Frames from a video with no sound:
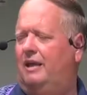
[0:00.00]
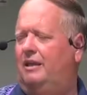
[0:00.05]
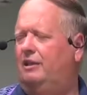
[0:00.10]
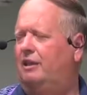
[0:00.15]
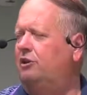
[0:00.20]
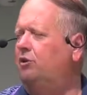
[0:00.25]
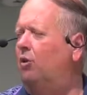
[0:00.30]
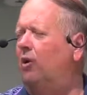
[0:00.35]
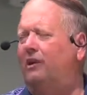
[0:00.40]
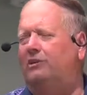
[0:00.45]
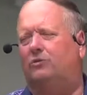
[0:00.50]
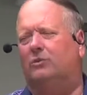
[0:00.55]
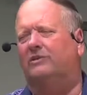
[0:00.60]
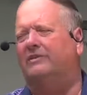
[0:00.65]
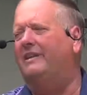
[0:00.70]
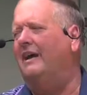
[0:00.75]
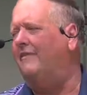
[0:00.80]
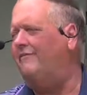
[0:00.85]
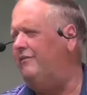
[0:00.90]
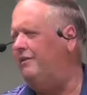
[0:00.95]
The noise was
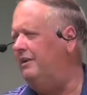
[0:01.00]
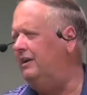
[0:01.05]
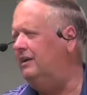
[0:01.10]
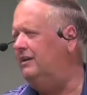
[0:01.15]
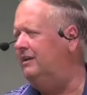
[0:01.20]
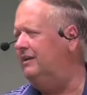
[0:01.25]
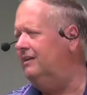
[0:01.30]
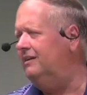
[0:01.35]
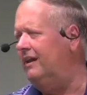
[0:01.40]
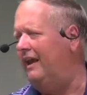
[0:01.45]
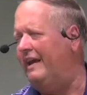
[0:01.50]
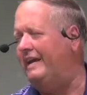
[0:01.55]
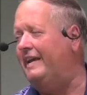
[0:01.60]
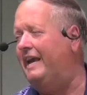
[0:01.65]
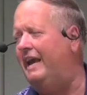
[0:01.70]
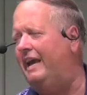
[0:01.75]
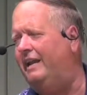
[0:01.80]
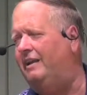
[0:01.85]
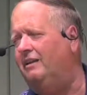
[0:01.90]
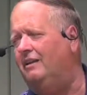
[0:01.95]
deafening
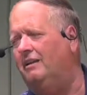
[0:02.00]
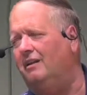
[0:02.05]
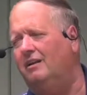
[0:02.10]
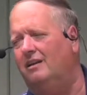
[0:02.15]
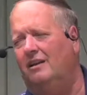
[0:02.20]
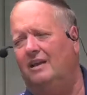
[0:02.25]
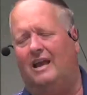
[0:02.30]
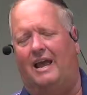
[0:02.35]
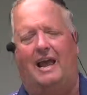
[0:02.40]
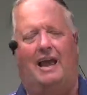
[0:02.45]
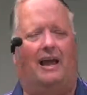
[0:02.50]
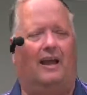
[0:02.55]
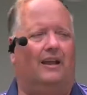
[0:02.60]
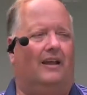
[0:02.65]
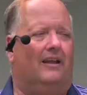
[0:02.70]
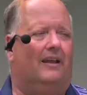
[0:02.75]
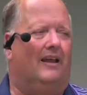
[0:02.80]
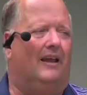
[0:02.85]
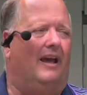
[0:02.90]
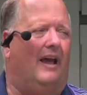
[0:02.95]
again.
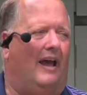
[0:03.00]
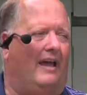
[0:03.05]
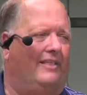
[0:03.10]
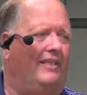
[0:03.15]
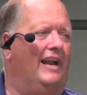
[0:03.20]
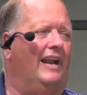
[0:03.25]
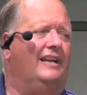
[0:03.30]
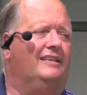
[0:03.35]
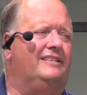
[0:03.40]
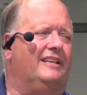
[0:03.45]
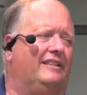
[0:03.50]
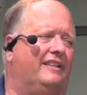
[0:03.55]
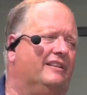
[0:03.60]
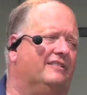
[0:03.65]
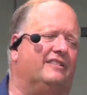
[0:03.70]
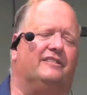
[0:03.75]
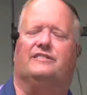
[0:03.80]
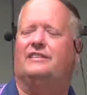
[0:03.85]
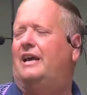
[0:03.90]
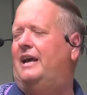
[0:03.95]
And then I said,
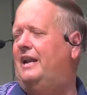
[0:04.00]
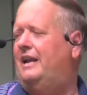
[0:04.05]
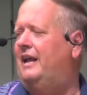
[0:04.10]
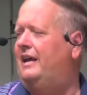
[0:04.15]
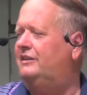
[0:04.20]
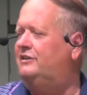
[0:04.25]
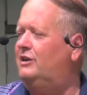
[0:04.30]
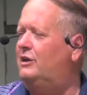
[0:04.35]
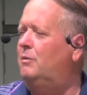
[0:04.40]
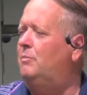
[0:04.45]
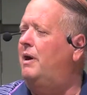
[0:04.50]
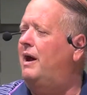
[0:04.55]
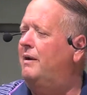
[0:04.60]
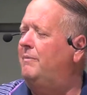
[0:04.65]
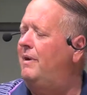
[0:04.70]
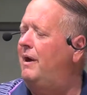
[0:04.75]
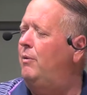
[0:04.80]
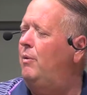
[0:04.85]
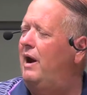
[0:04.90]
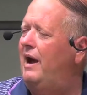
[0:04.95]
this is it. And I said goodbye to
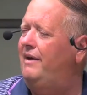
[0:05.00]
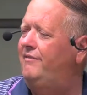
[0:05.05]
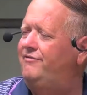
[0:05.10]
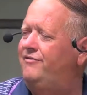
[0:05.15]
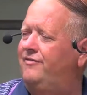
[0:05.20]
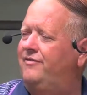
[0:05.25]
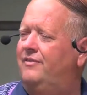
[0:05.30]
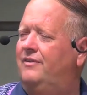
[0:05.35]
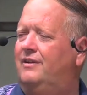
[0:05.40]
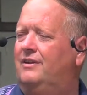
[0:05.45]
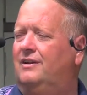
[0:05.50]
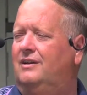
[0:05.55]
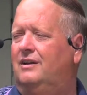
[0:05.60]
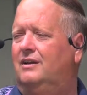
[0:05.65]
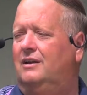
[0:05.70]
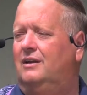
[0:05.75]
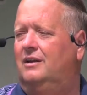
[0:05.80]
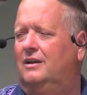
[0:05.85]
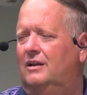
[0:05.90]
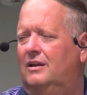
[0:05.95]
my wife.
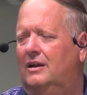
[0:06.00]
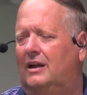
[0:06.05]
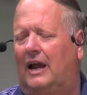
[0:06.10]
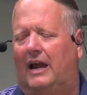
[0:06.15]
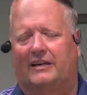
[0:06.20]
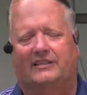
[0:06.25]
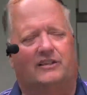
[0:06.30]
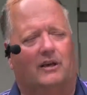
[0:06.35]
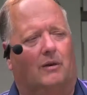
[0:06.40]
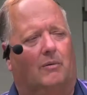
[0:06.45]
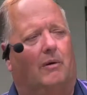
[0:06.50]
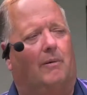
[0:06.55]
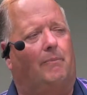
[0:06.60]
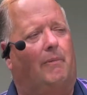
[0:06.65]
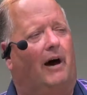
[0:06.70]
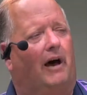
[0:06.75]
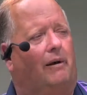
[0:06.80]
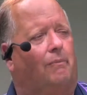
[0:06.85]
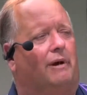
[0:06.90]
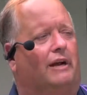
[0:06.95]
I said
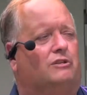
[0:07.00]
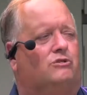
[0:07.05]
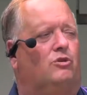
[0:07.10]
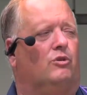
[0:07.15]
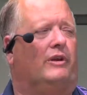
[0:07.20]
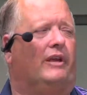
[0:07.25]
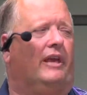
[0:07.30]
goodbye to my two